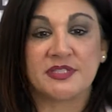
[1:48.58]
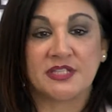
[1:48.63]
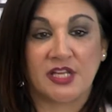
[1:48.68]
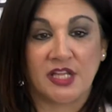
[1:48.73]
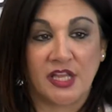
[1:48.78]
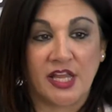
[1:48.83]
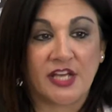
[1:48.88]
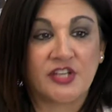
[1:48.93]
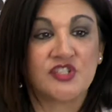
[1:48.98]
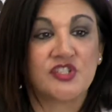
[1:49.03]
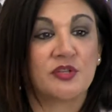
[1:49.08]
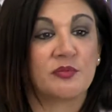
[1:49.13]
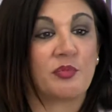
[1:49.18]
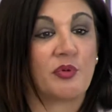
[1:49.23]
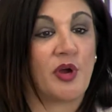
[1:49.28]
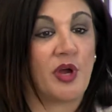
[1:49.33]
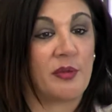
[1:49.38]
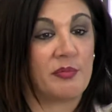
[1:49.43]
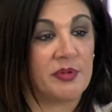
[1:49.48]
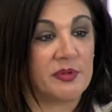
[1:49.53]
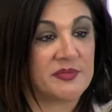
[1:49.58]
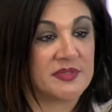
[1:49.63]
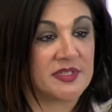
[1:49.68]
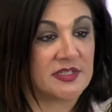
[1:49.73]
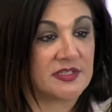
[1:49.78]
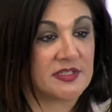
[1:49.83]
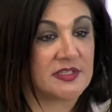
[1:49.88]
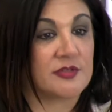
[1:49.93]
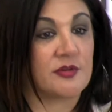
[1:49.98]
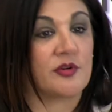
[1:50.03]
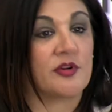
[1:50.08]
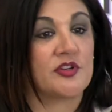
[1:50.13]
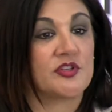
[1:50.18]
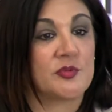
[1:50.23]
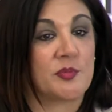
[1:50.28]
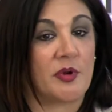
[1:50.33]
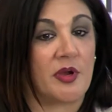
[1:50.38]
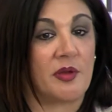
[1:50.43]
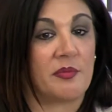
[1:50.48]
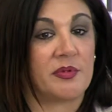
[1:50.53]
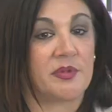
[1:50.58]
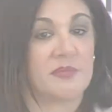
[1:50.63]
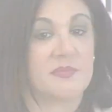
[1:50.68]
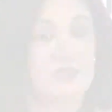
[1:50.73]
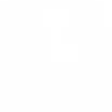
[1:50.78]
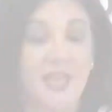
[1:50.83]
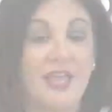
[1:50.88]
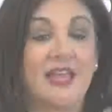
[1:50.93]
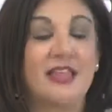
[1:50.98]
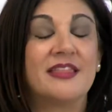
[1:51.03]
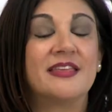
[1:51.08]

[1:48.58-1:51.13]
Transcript: collection problems, and storage problems.